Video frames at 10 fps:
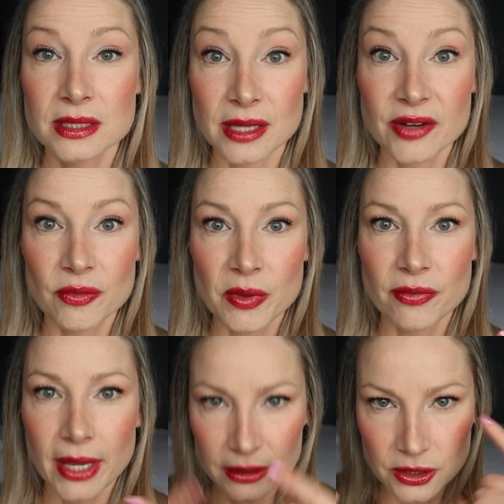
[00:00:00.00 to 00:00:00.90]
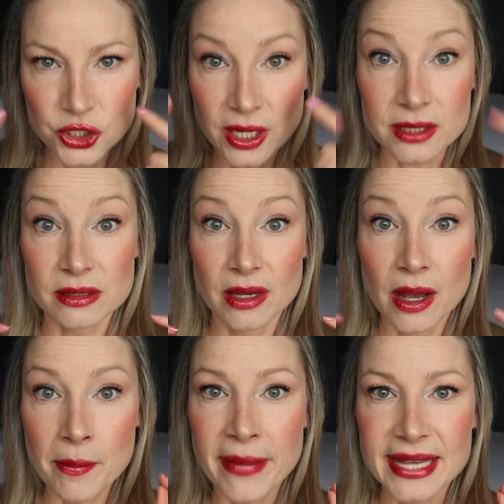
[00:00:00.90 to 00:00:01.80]
aside from the fact that she has
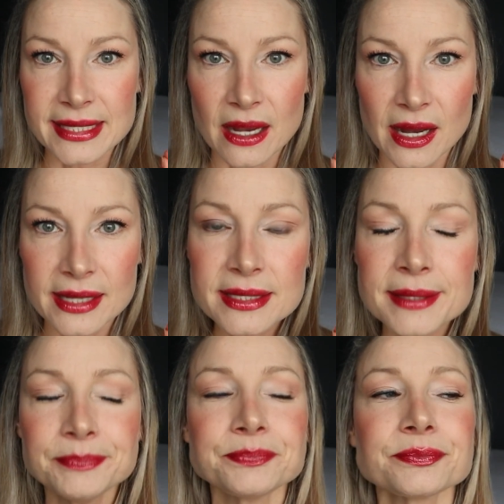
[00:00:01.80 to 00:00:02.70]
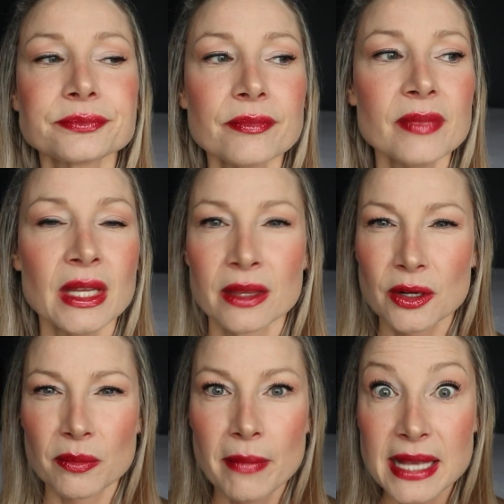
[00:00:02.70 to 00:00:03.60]
amazing eyes
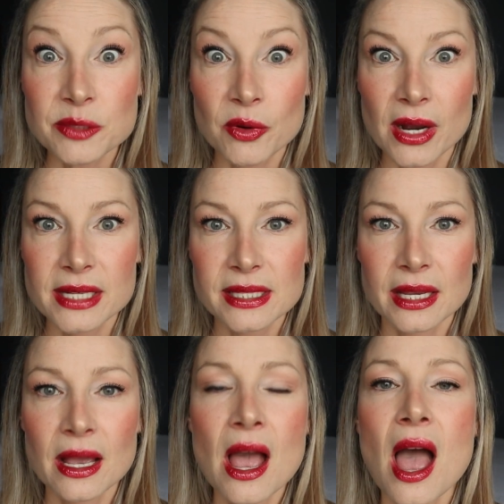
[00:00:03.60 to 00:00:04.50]
that are mesmerizing,